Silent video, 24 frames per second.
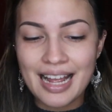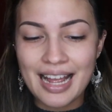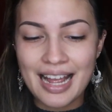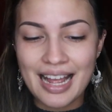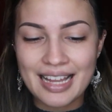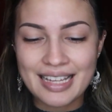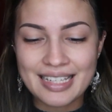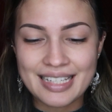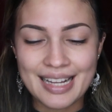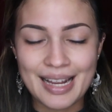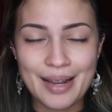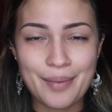
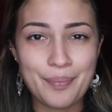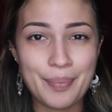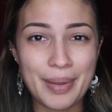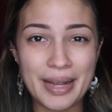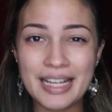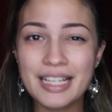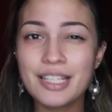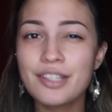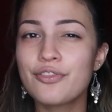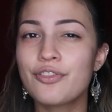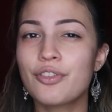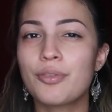as a
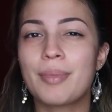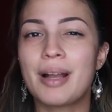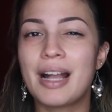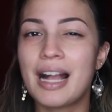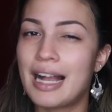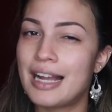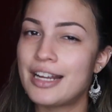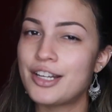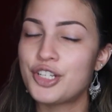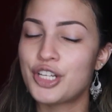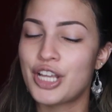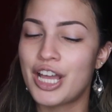base for my
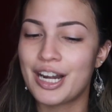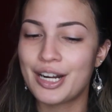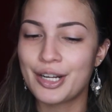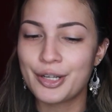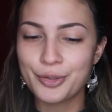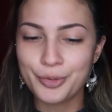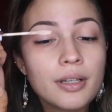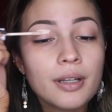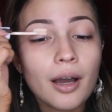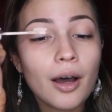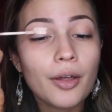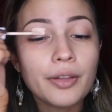
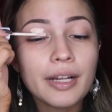eyeshadow.